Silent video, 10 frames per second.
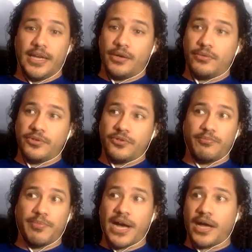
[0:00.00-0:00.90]
It was
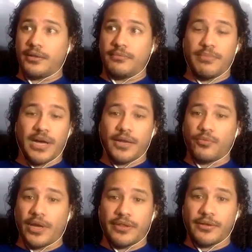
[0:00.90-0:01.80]
bad
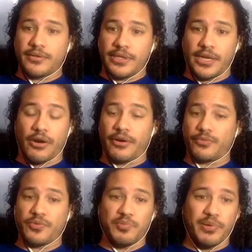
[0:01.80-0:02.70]
weather. The
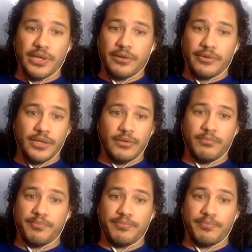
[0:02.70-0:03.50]
current was pulling real